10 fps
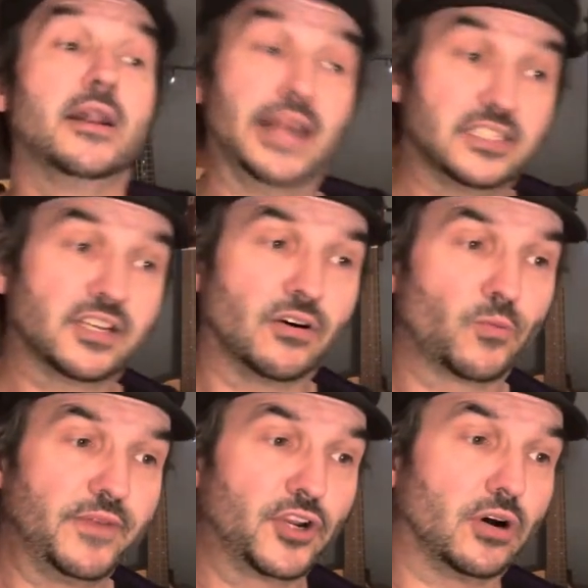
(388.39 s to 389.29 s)
Next chord
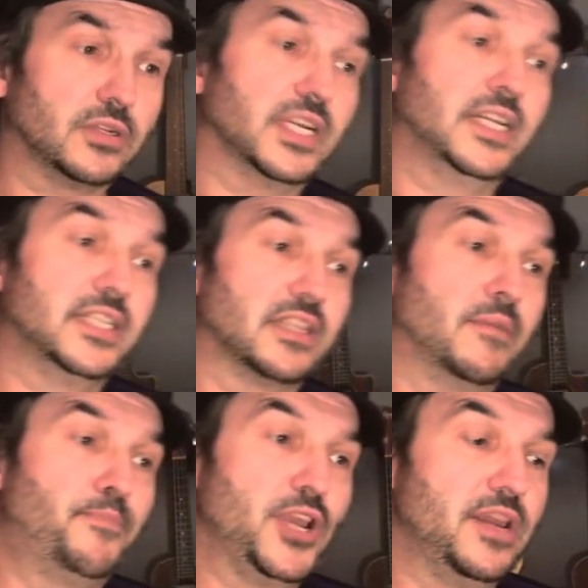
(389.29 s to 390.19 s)
we've got is a
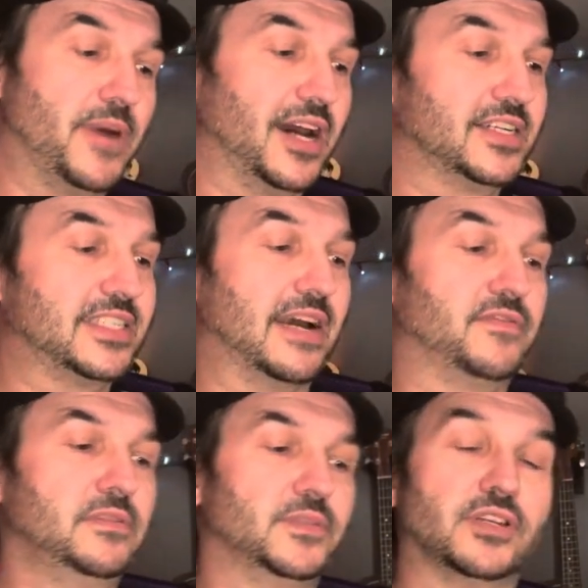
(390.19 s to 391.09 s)
B minor 7,